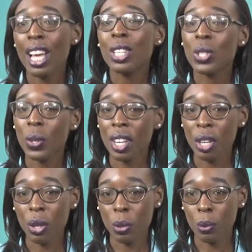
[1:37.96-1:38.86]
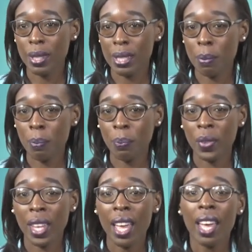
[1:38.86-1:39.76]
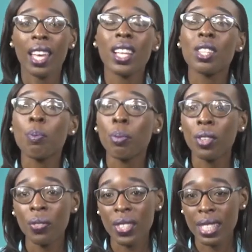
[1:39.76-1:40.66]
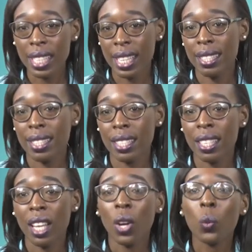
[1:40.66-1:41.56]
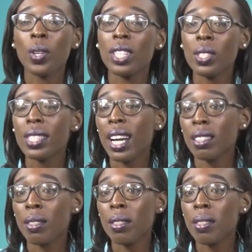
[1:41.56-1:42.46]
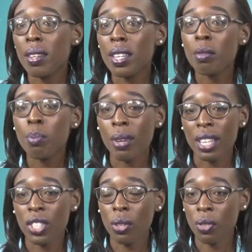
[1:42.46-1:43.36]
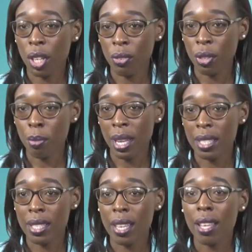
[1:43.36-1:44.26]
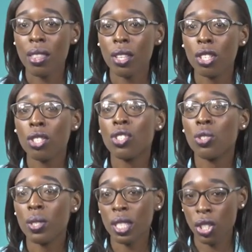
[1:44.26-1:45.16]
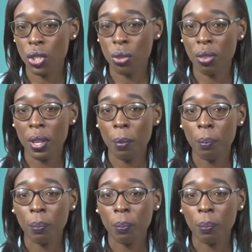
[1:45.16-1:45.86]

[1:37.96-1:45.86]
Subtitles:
So here goes. In the previous lesson, we looked at the third branch of government, the judiciary.